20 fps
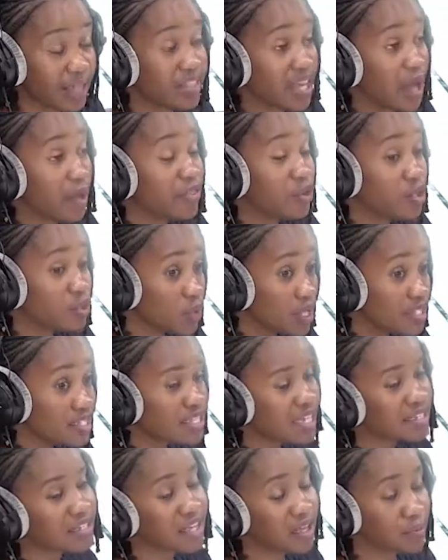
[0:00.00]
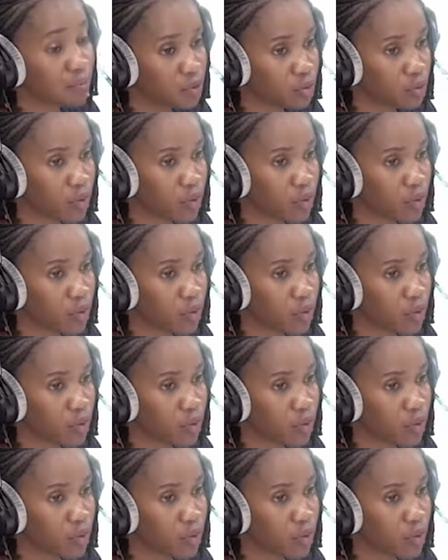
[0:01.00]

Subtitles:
There are those ones that came through.